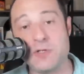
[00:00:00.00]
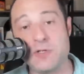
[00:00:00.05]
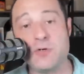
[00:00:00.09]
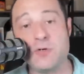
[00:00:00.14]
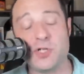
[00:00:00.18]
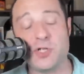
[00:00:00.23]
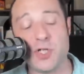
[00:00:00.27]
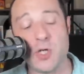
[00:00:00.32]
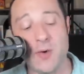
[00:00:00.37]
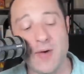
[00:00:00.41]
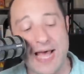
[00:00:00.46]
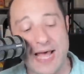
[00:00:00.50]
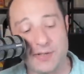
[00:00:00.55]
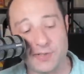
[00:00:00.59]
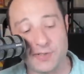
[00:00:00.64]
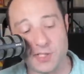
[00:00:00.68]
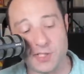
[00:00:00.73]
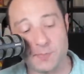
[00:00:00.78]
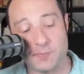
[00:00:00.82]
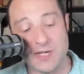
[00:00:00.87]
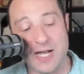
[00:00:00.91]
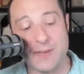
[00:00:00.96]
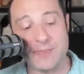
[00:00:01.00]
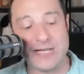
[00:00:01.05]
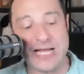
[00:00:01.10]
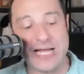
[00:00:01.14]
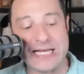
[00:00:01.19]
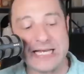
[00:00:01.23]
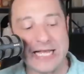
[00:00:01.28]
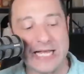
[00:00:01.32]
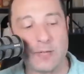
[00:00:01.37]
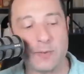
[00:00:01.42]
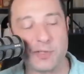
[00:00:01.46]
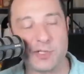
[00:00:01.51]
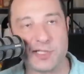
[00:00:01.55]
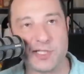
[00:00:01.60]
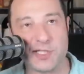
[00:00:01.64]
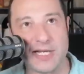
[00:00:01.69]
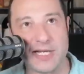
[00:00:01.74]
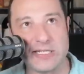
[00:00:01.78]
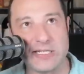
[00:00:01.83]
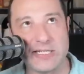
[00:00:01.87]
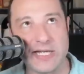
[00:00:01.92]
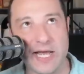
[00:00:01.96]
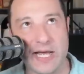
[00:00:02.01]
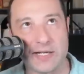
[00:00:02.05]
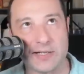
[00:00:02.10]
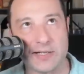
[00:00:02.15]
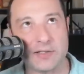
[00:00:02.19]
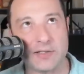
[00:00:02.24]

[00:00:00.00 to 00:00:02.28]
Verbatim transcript: You just go out to the promenade deck, which is on deck